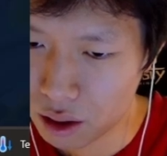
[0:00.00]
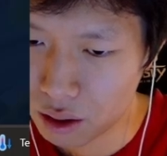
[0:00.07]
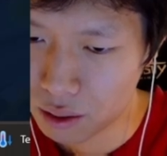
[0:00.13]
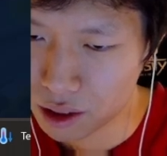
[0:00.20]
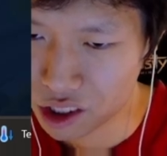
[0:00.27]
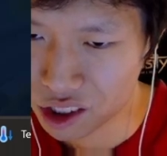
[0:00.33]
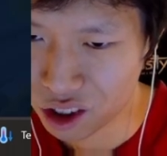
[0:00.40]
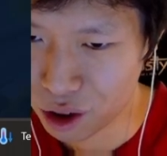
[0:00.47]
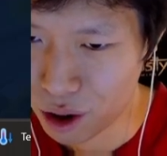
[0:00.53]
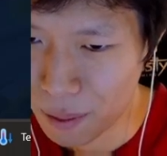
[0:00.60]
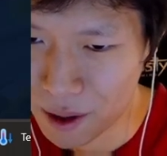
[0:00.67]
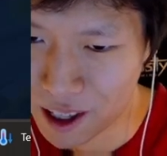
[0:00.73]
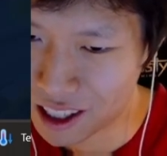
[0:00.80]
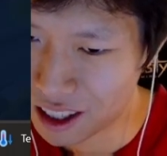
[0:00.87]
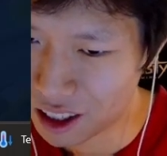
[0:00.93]
So I
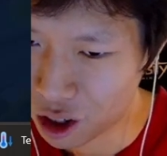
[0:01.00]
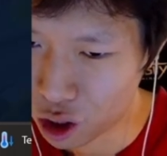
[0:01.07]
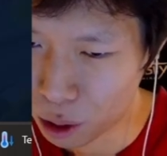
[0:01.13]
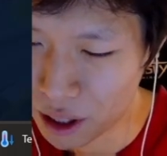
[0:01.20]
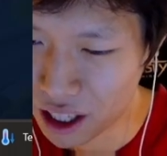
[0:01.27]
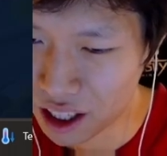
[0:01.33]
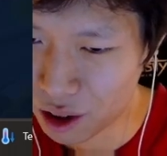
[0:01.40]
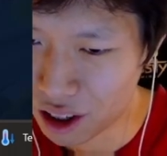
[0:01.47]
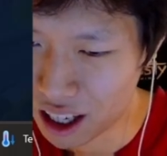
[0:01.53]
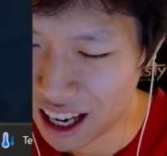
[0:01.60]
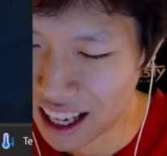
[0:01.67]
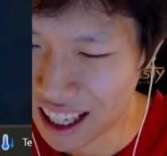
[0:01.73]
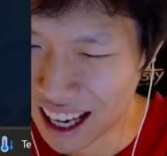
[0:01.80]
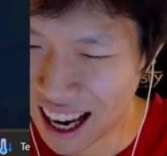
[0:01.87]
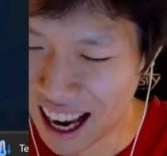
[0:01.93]
mean, her being
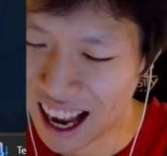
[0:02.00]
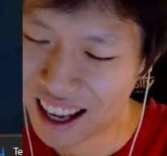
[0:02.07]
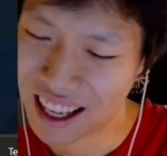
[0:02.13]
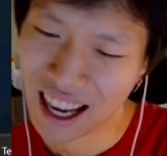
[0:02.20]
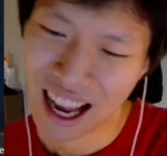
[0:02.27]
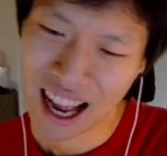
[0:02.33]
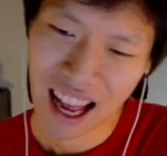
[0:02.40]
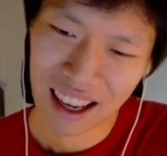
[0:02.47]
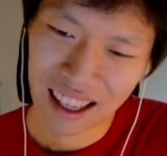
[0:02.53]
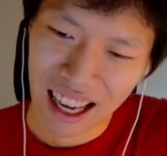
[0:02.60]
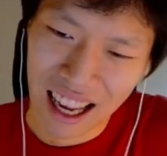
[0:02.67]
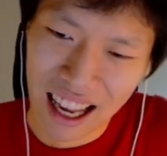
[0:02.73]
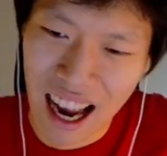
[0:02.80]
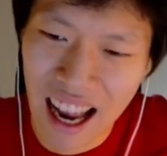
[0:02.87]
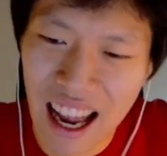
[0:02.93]
like,
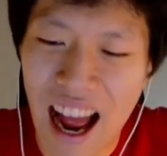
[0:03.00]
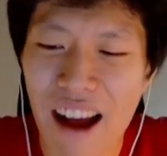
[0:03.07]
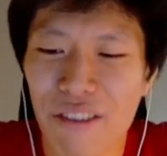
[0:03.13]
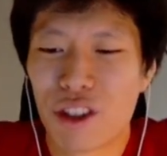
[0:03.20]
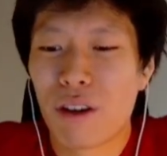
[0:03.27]
I have to